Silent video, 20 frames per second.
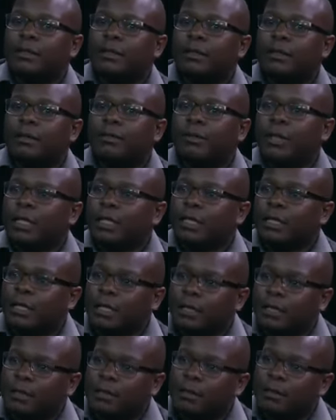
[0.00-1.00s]
But
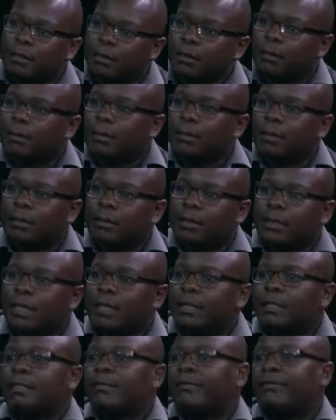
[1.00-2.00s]
then
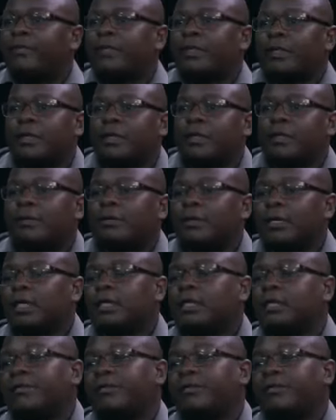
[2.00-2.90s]
scientific knowledge,